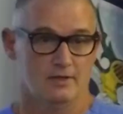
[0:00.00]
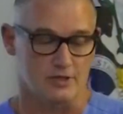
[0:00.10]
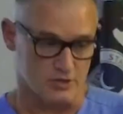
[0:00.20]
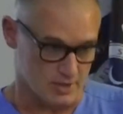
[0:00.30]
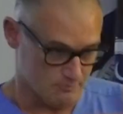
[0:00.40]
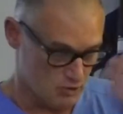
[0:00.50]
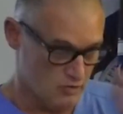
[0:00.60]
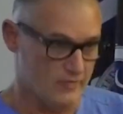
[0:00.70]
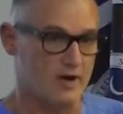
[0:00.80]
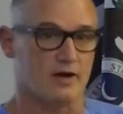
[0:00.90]
You can
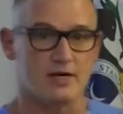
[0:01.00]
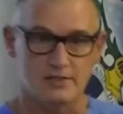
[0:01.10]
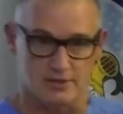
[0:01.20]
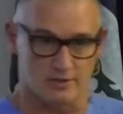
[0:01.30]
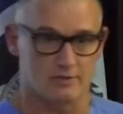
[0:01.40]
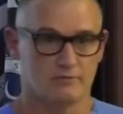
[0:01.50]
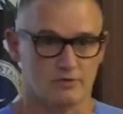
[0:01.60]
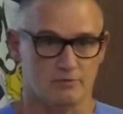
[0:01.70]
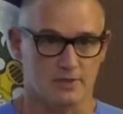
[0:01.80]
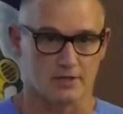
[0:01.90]
move air easier
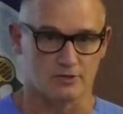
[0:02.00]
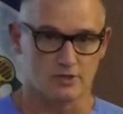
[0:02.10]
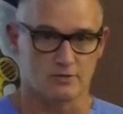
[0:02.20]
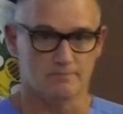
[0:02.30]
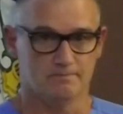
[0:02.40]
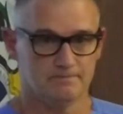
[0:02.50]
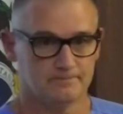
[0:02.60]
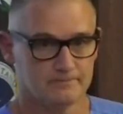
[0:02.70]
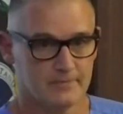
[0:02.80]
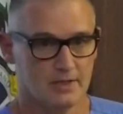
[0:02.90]
with a bigger tube.
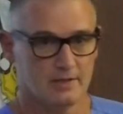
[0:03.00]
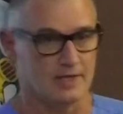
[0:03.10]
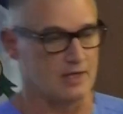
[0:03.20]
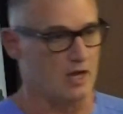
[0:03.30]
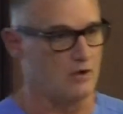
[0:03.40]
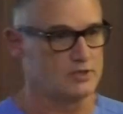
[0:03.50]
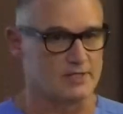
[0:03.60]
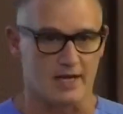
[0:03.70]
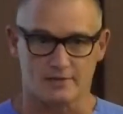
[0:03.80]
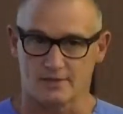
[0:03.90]
They can always
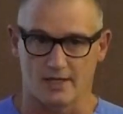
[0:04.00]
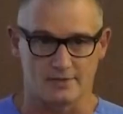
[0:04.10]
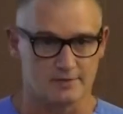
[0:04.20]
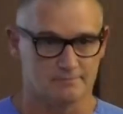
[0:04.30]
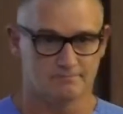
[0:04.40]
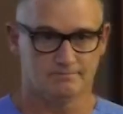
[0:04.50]
downsize it.